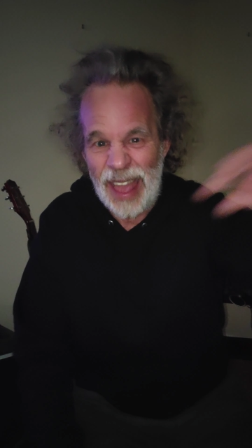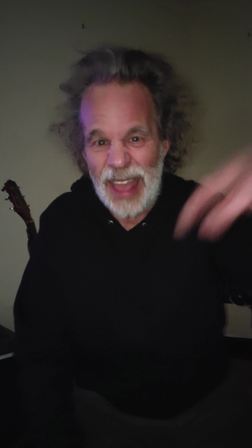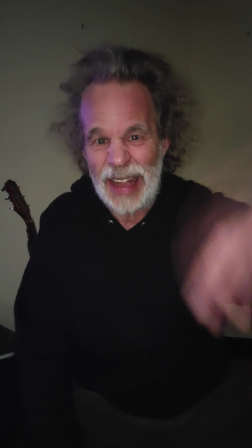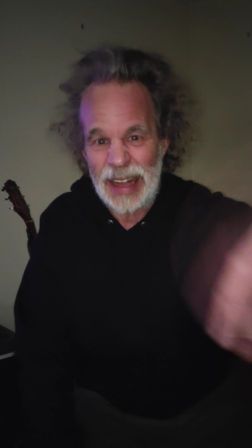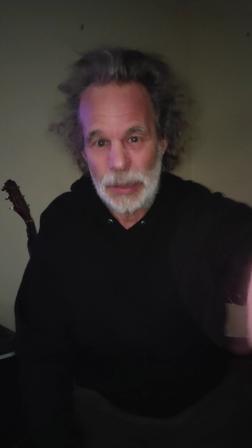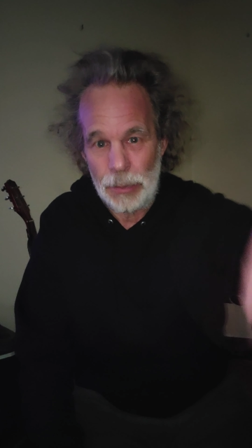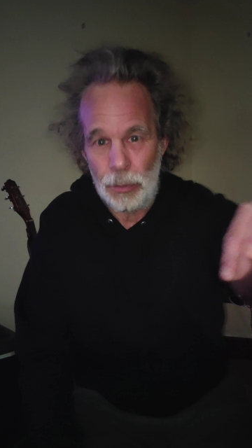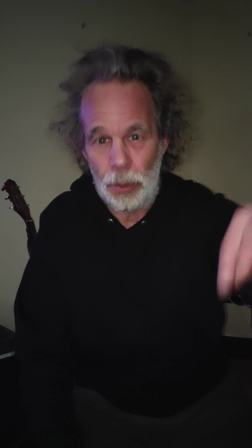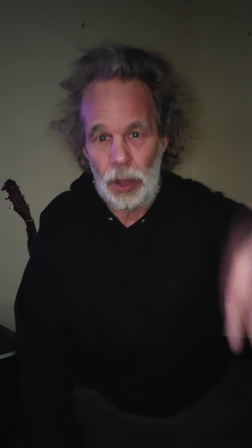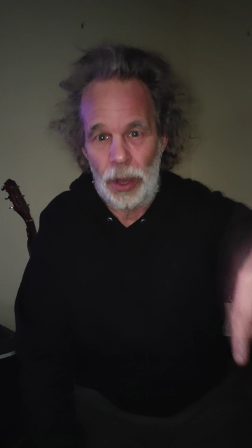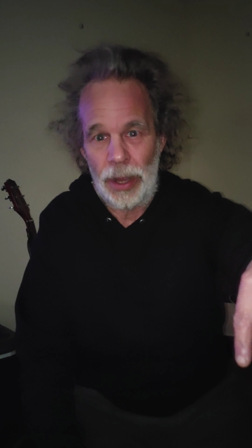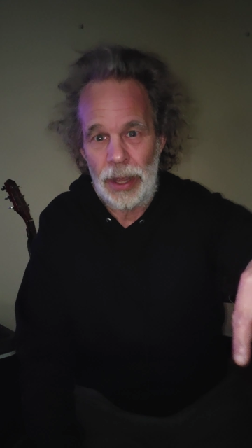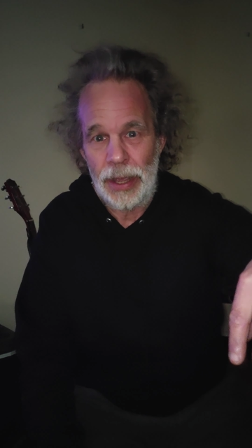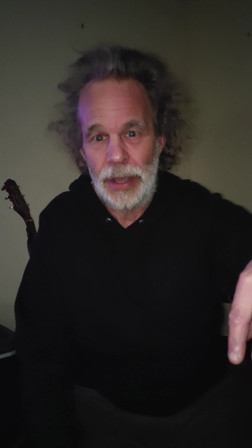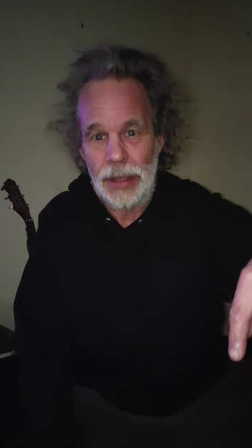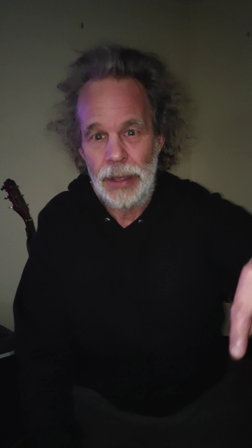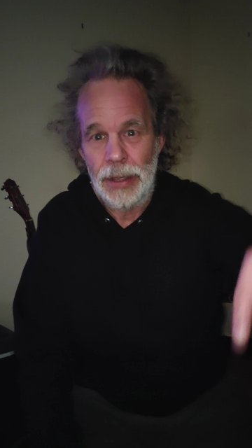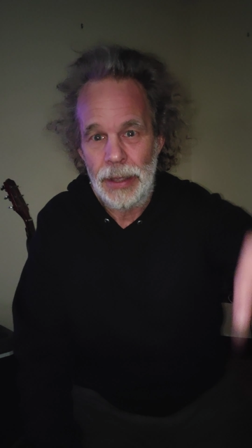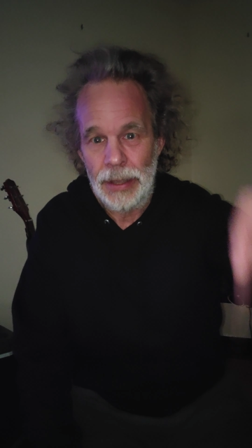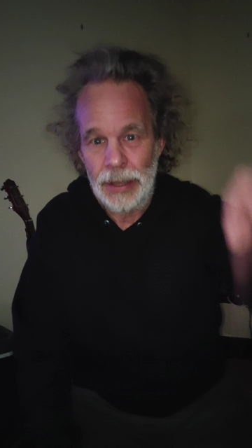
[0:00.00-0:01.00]

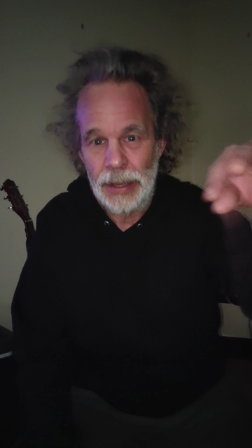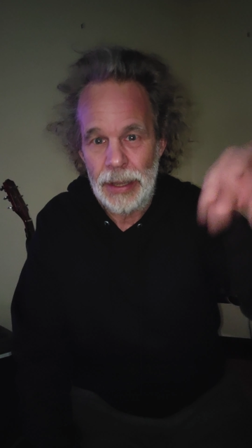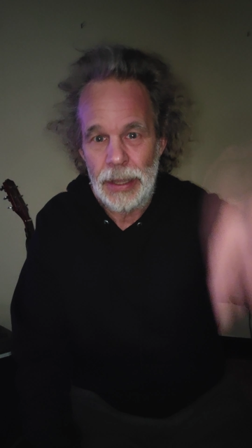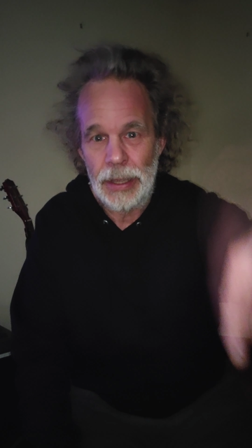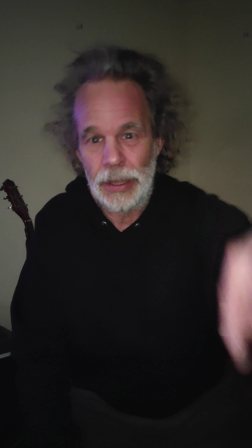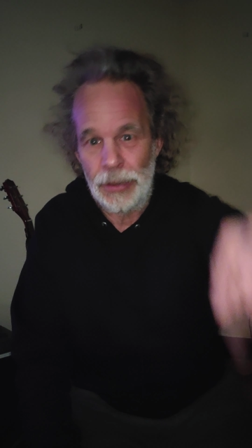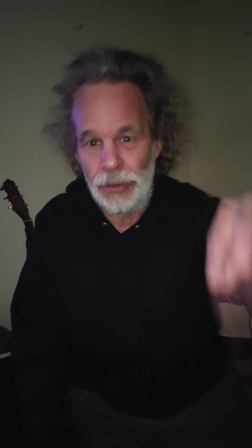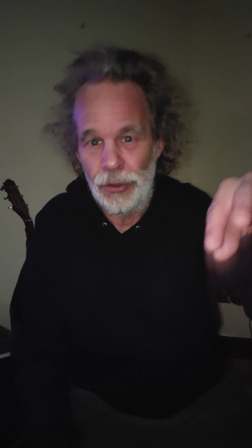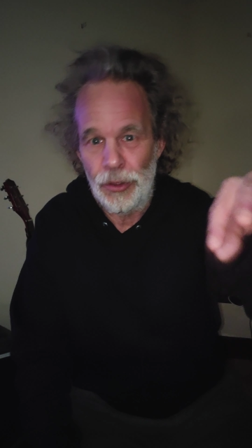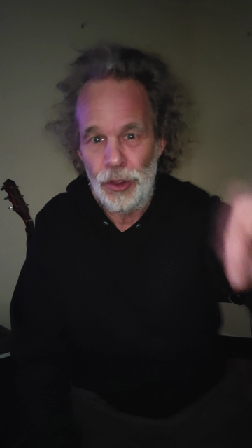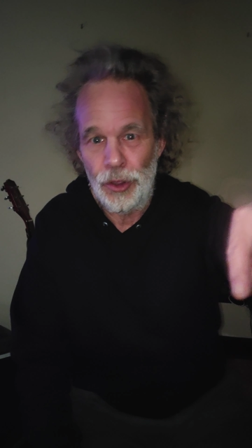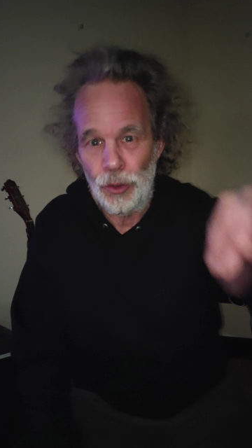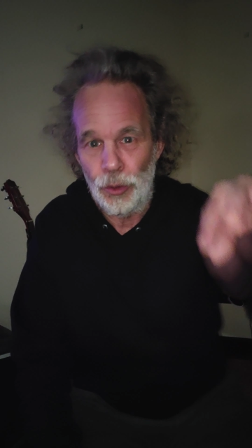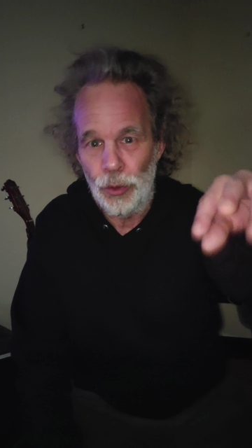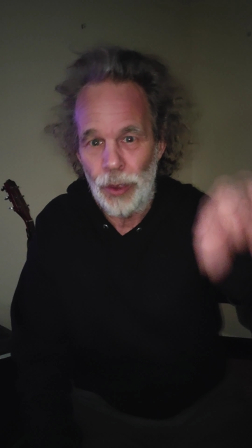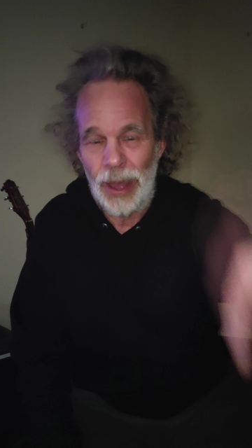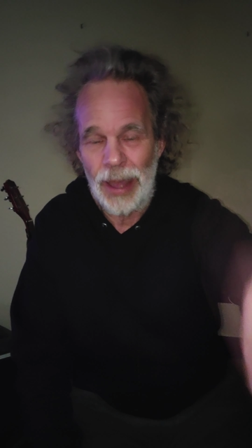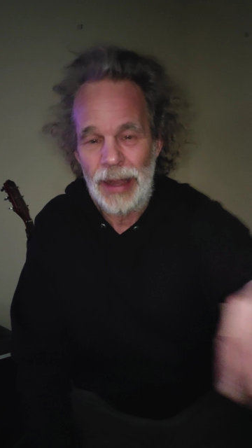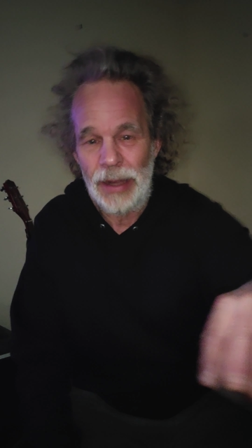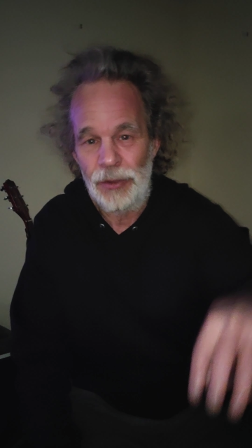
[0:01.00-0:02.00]
anybody in the
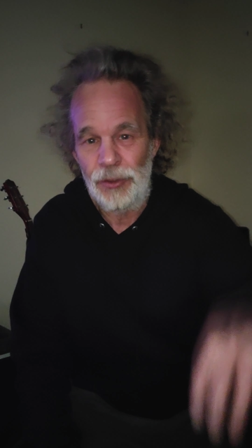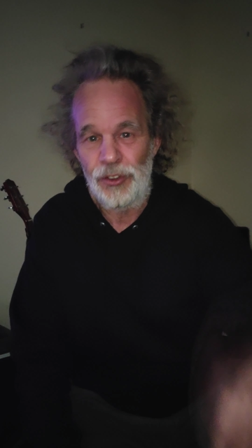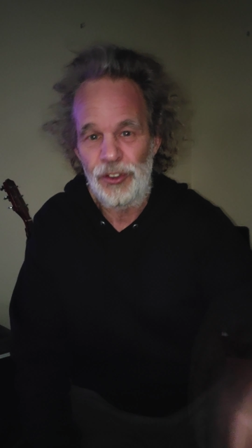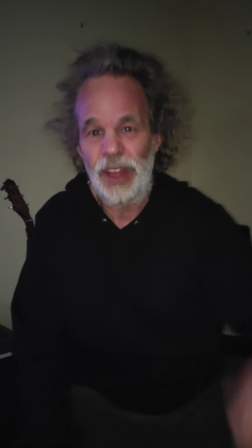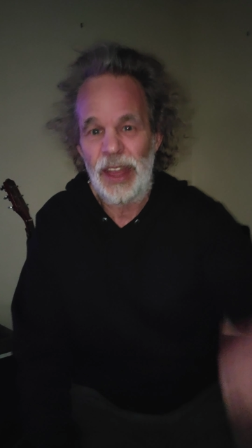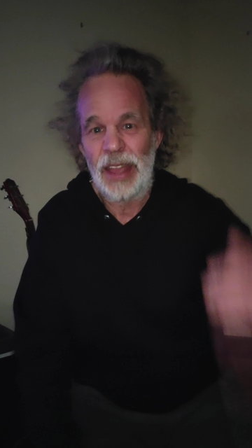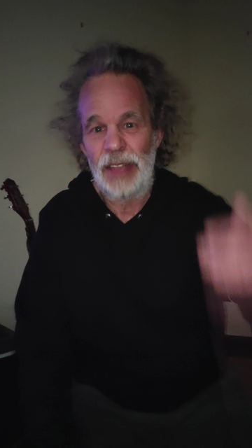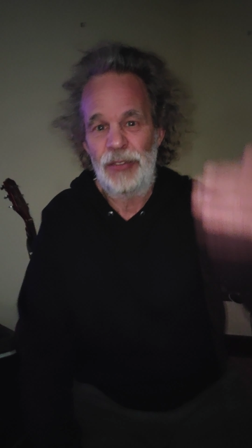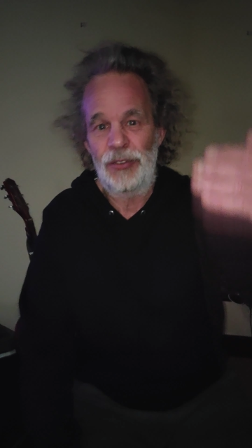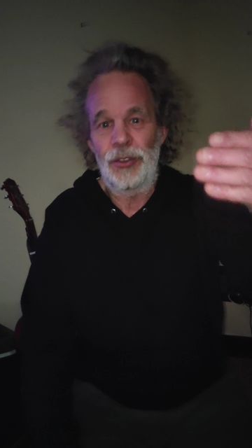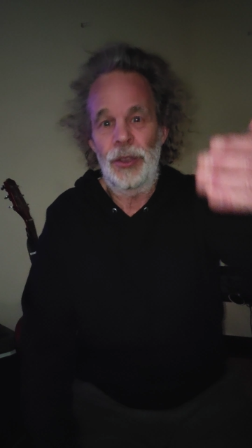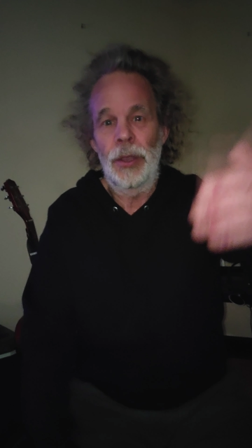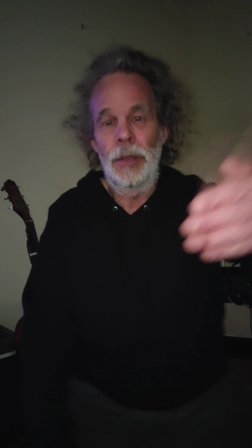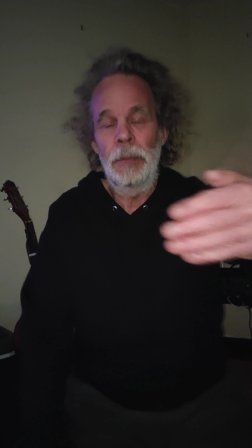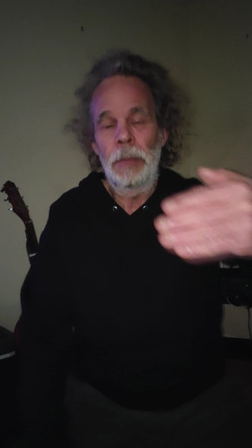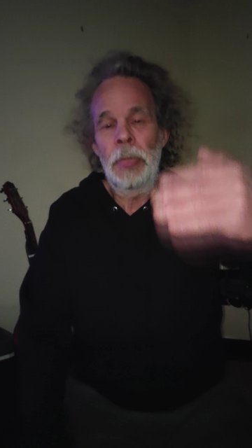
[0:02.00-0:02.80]
United States